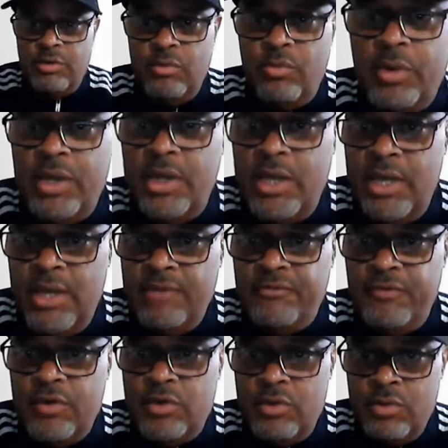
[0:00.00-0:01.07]
you, we're here
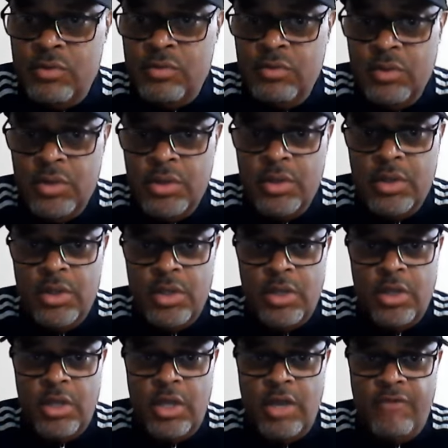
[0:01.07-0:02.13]
for you.
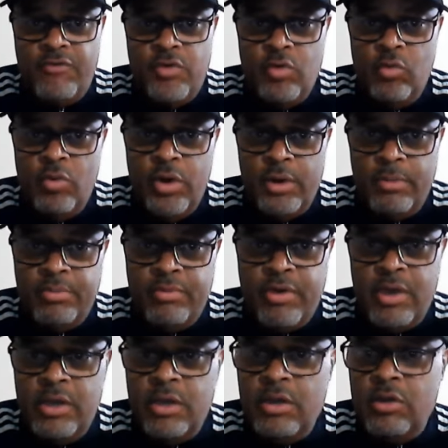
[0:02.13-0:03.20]
If you want to
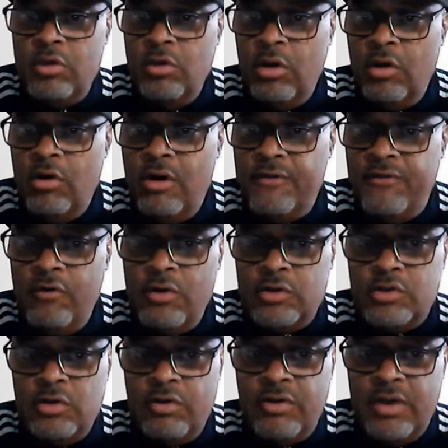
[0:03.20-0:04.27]
bring your loft
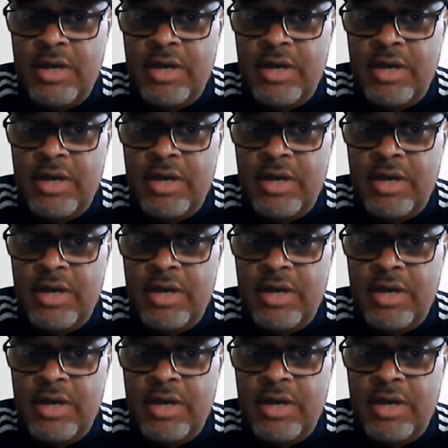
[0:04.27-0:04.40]
on to the